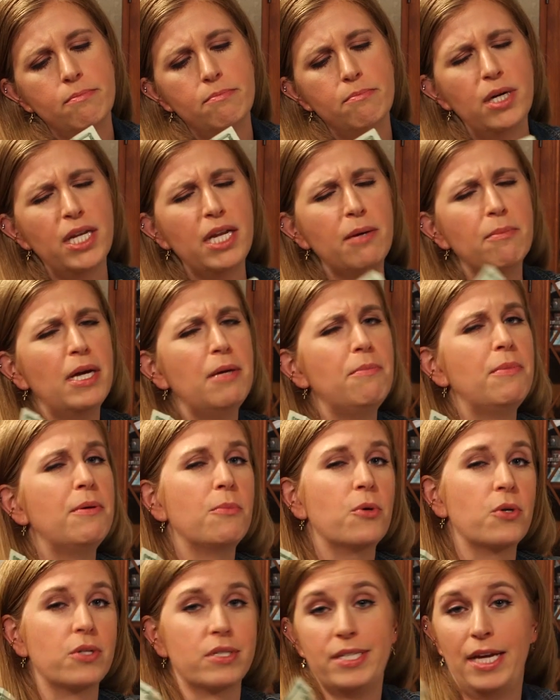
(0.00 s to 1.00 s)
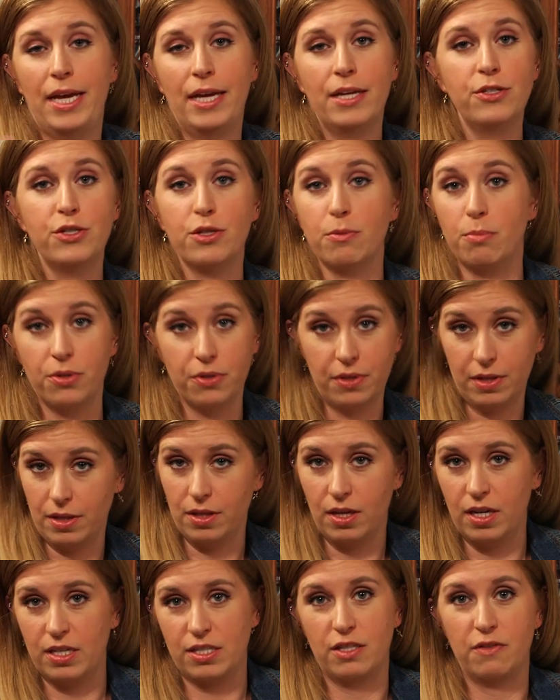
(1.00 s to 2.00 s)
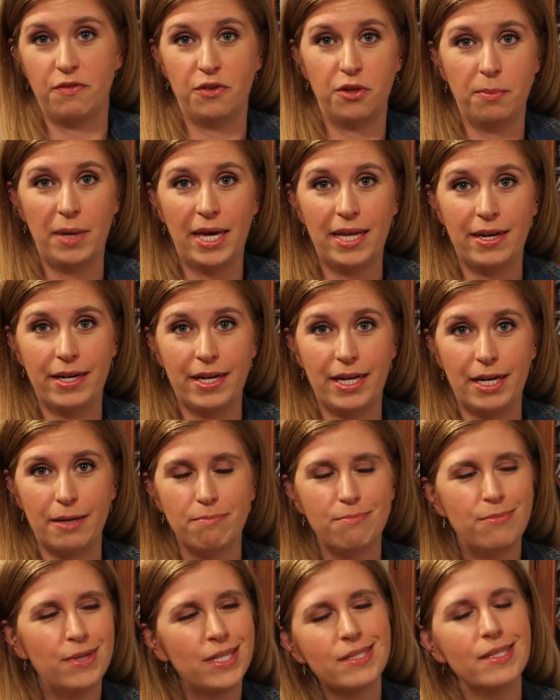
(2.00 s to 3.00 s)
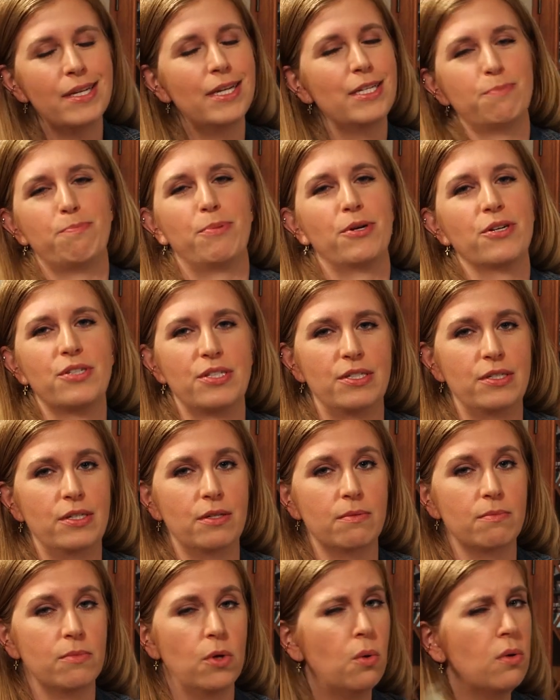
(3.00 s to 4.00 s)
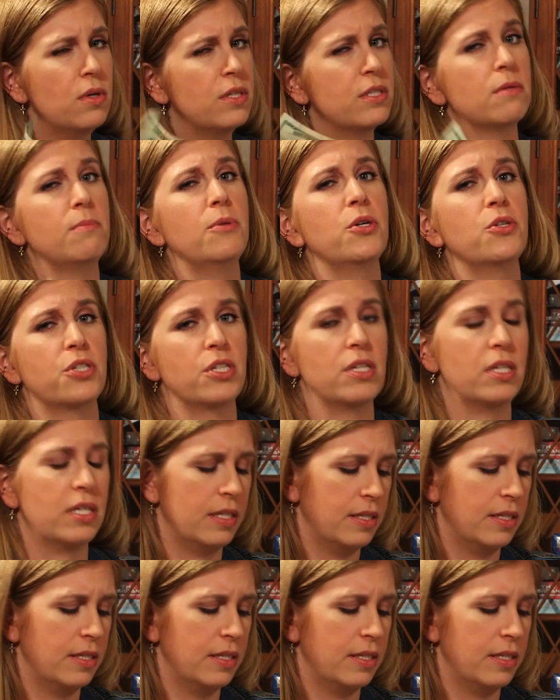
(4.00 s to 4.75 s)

Money might be more tangible than loss of humanity, but it's not as personal or as emotionally